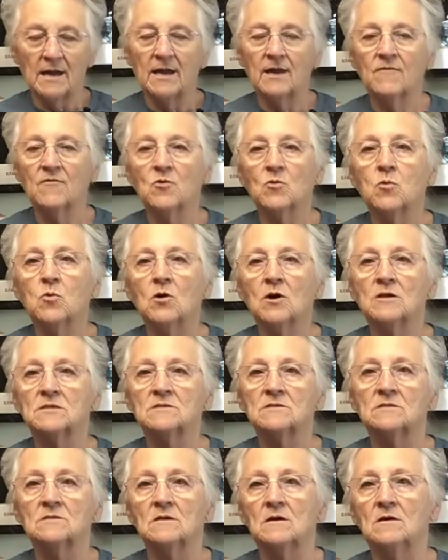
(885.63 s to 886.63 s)
Ever
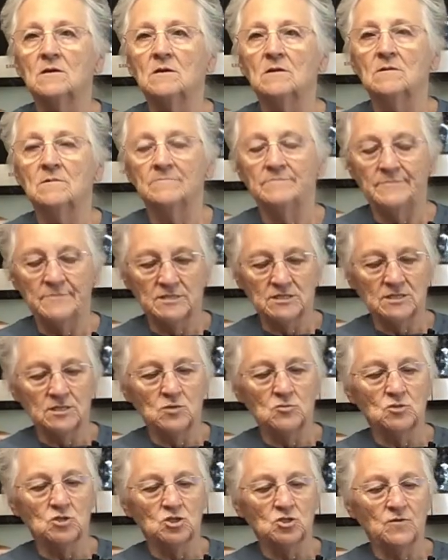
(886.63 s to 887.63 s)
what uh,
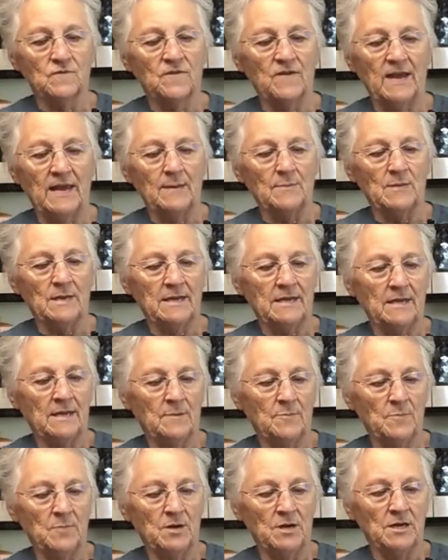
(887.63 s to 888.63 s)
suits your family.
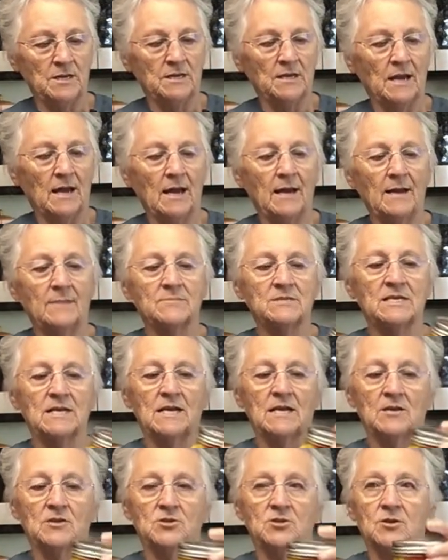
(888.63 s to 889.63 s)
But I'm
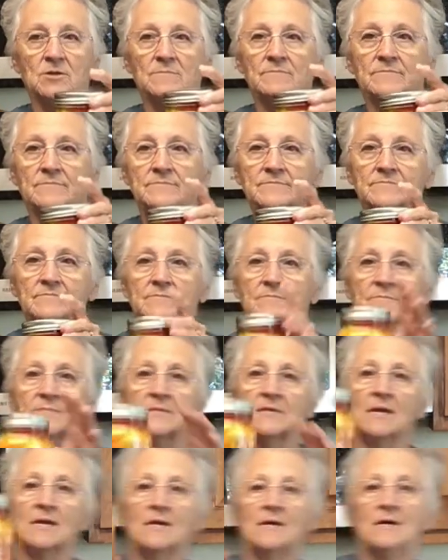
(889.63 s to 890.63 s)
telling you,
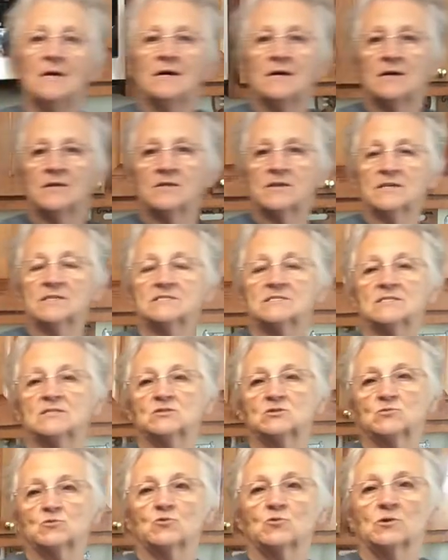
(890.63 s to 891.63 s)
this
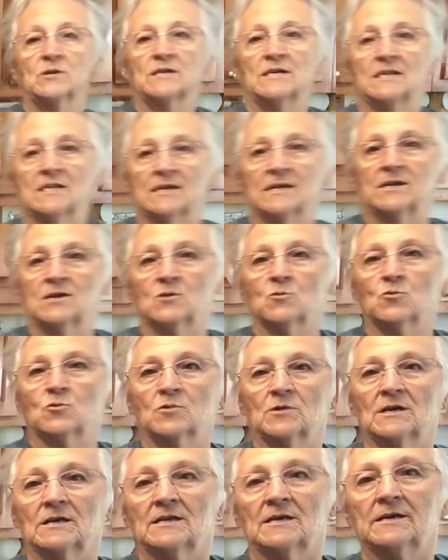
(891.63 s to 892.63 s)
is really,
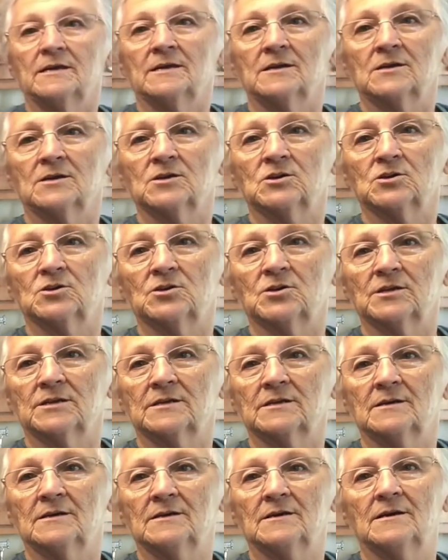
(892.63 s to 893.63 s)
really it's a real good.
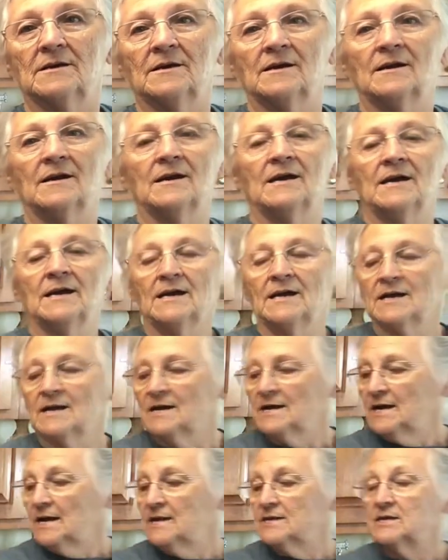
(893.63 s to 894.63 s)
accent to your meal.
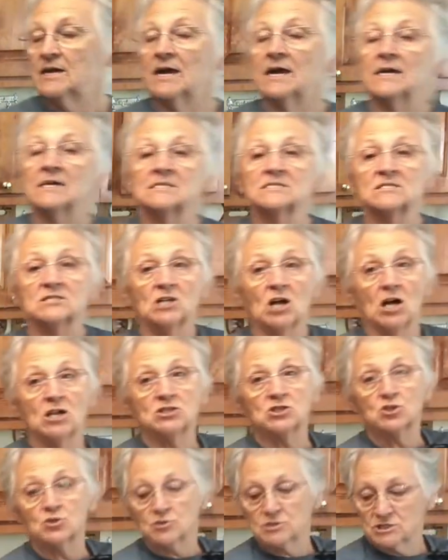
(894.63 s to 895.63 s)
Now, it's
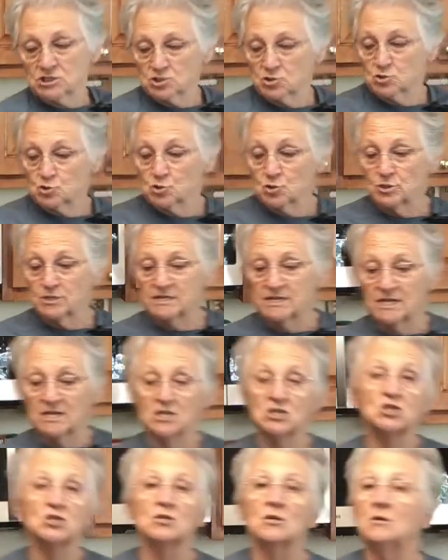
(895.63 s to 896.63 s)
not your
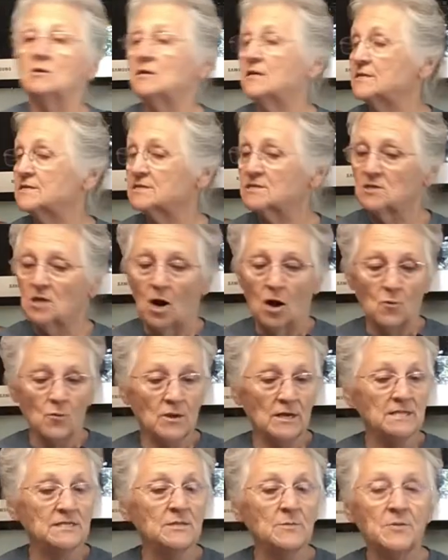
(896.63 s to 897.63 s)
traditional, it's not
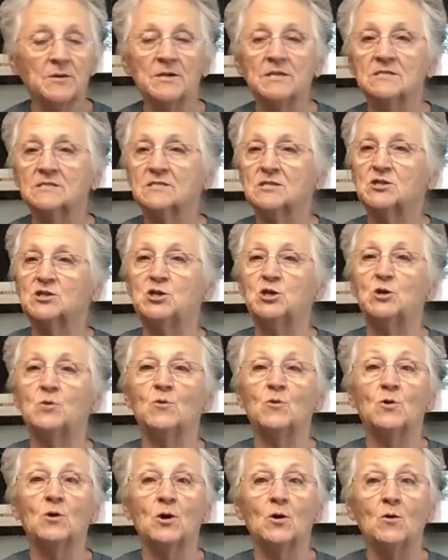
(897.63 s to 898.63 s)
recipes that you
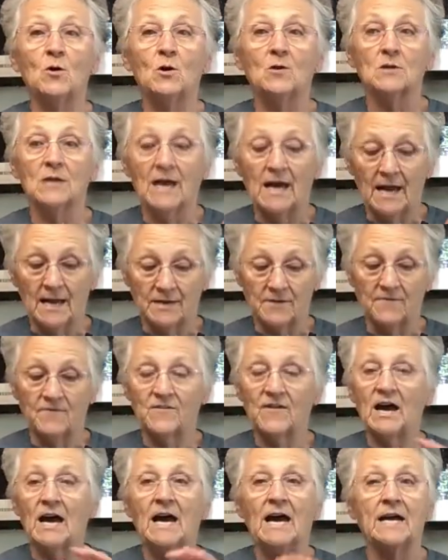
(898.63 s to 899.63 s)
will go online and
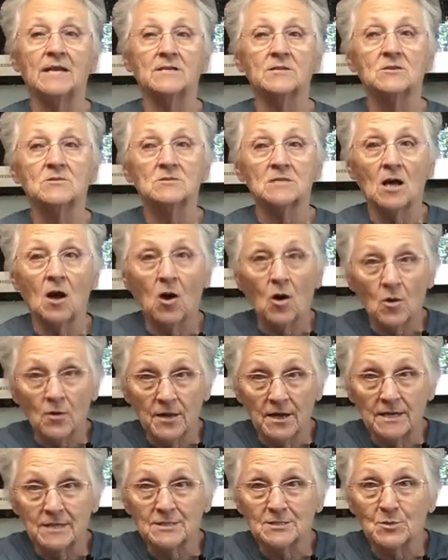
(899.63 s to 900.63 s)
find because all
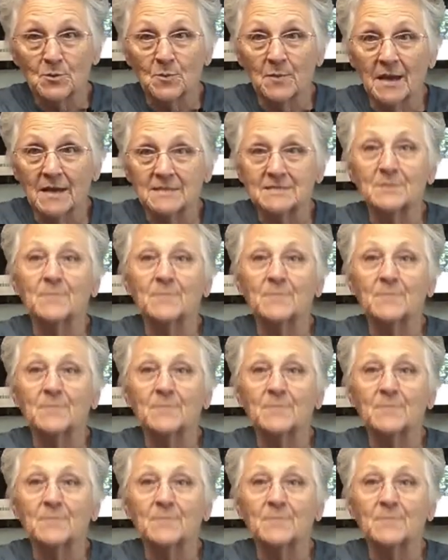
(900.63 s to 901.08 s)
these are my